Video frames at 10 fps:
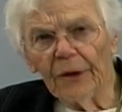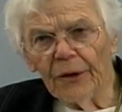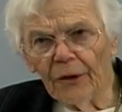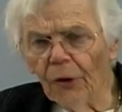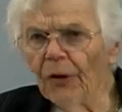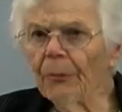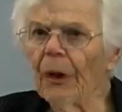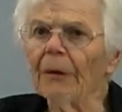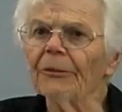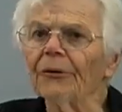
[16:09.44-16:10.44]
Know the
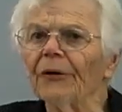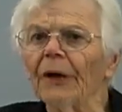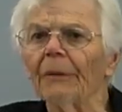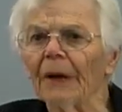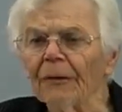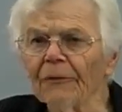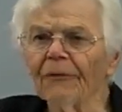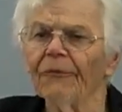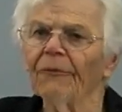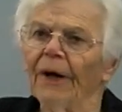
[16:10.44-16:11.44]
problem you're treating by
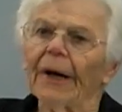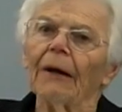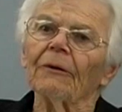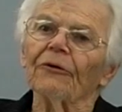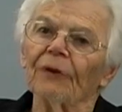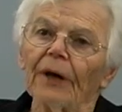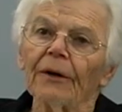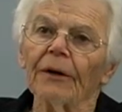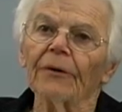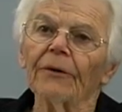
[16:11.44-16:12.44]
finding out what the
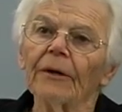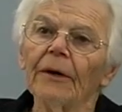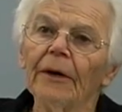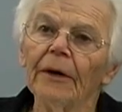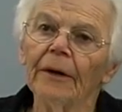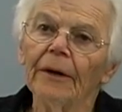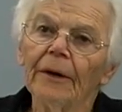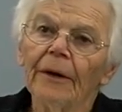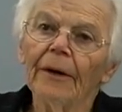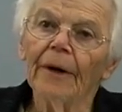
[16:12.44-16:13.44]
strength is.
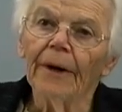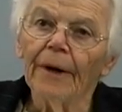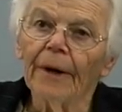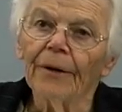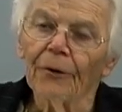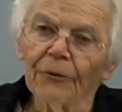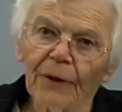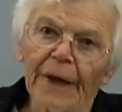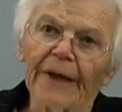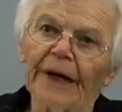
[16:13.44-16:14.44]
Don't
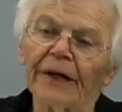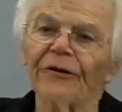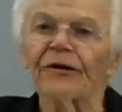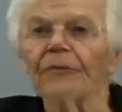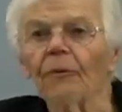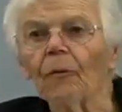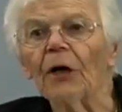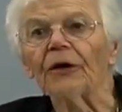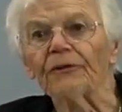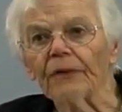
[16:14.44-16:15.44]
try to guess just from a
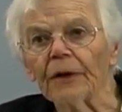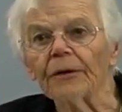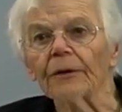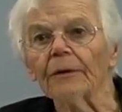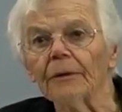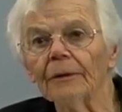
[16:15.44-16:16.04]
watching function.